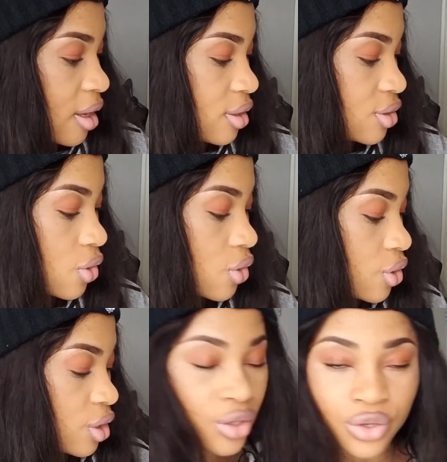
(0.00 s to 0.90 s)

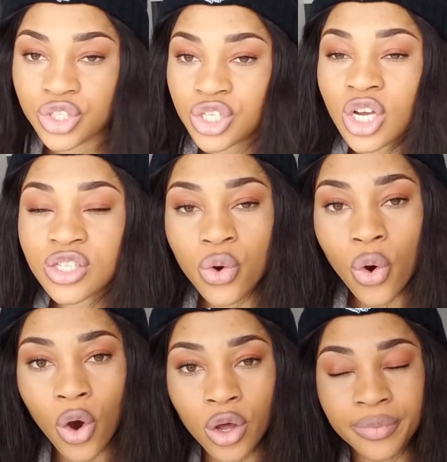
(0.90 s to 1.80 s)
So you just go
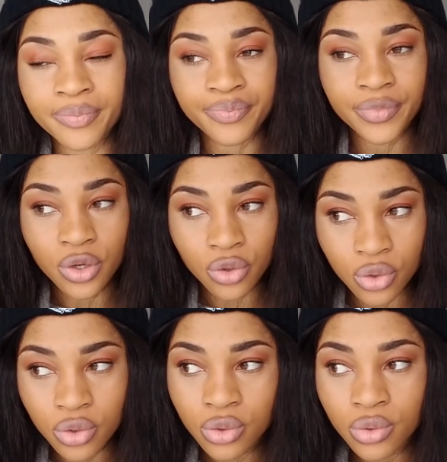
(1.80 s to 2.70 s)
on
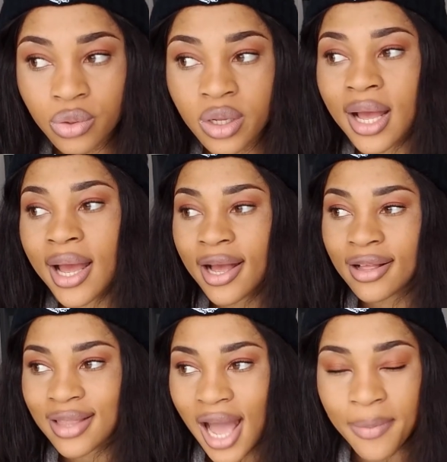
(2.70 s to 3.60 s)
Google,
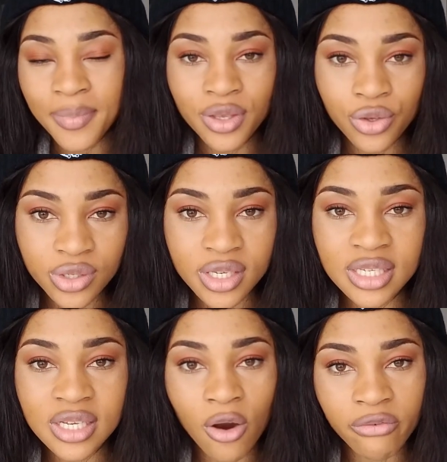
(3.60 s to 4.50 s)
type
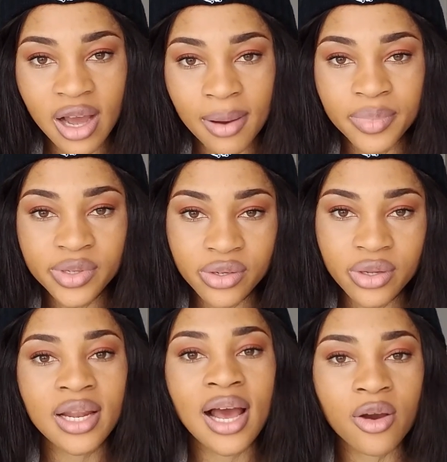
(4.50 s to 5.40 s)
UCT off-campus
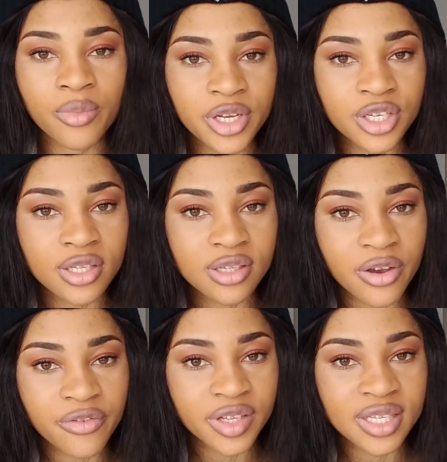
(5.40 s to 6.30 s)
student accommodation
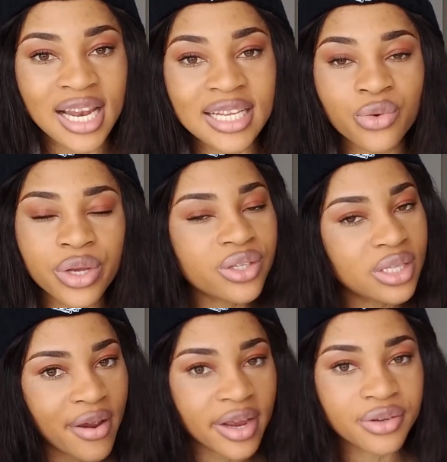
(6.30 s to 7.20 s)
service, and it's going to
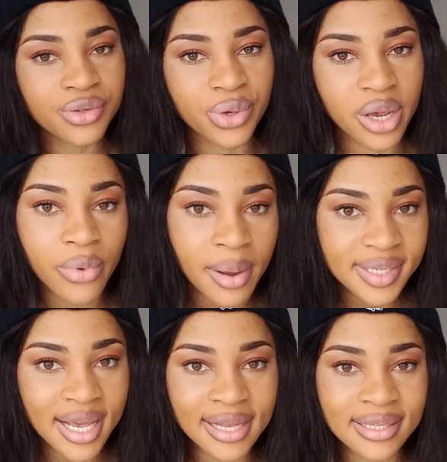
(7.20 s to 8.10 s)
direct you to a
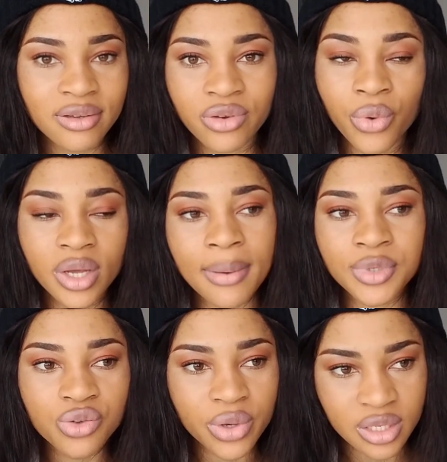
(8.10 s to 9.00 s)
website. You know what, I'm
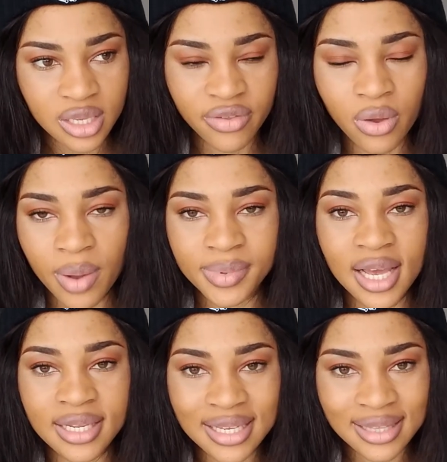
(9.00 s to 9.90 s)
just going to leave the
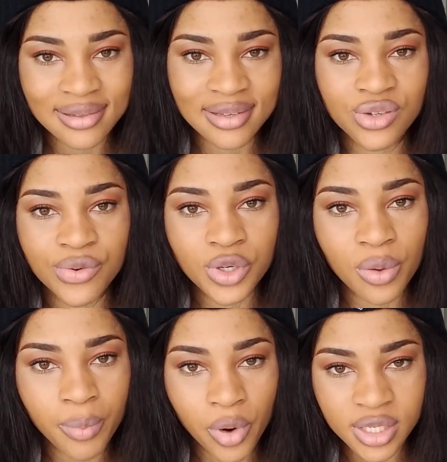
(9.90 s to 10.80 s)
website in the
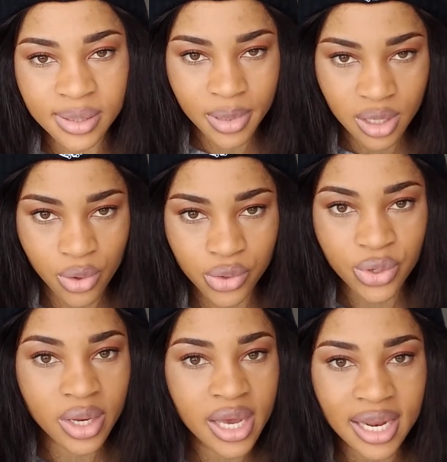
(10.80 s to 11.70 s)
description box below
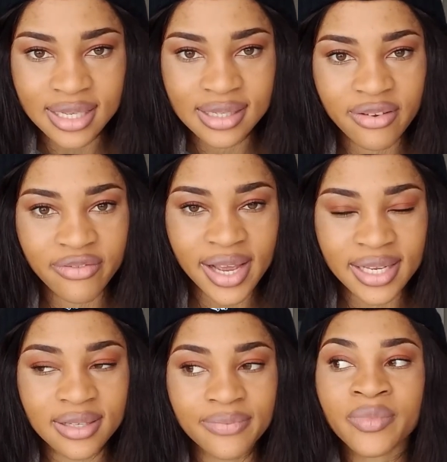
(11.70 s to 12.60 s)
so you can easily
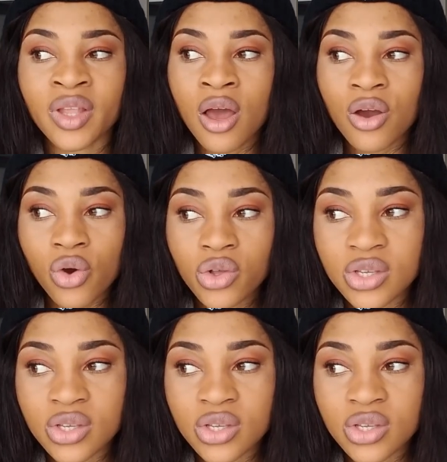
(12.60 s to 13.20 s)
find it. Go to